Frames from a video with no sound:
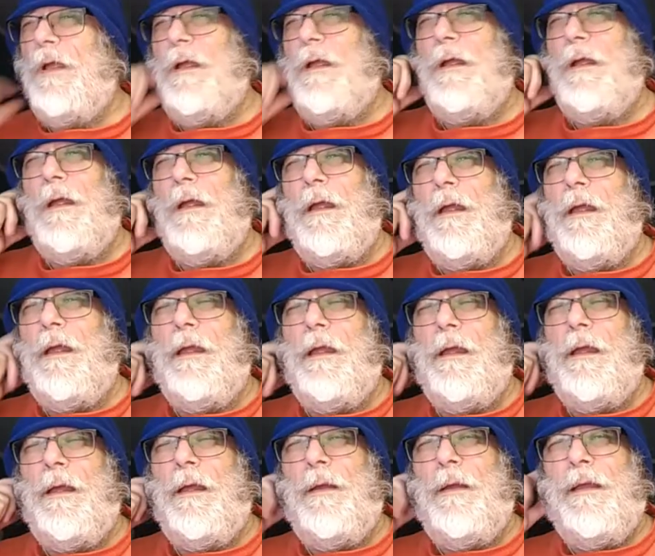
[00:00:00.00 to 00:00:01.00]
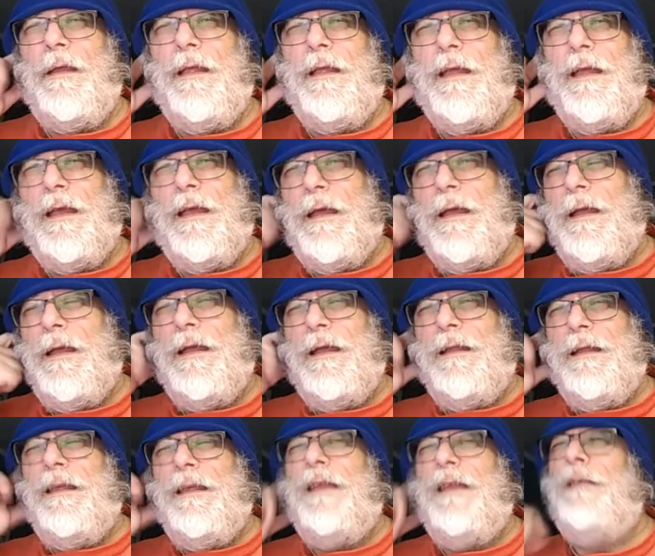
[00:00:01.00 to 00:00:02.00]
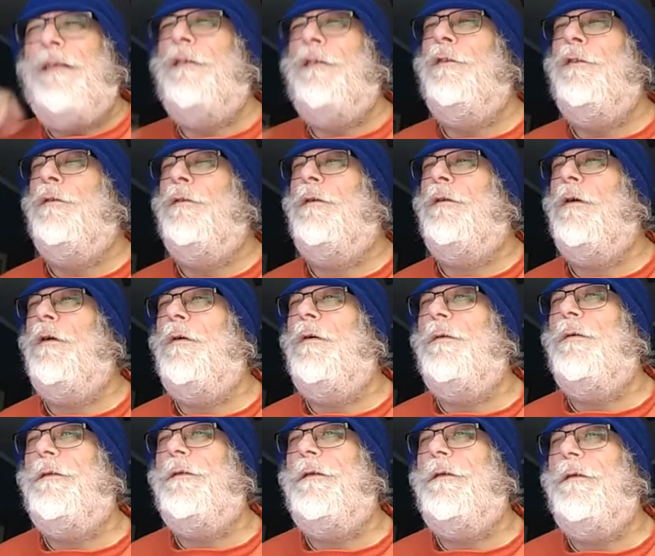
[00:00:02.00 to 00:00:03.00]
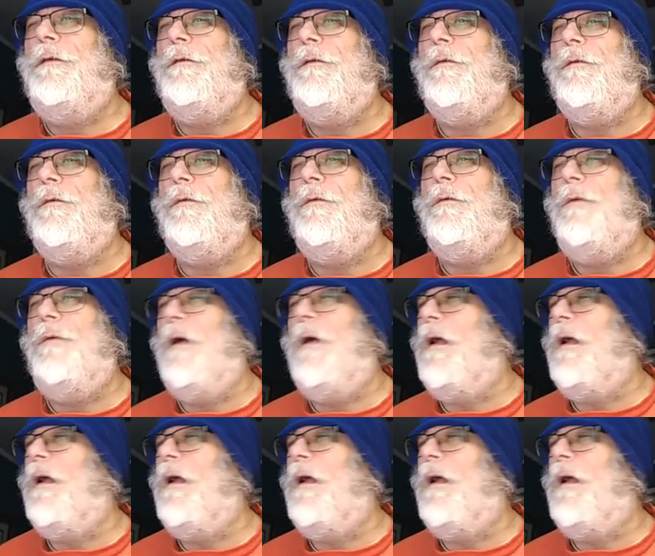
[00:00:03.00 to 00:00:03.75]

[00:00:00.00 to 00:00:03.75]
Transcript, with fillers: Okay, I need to go to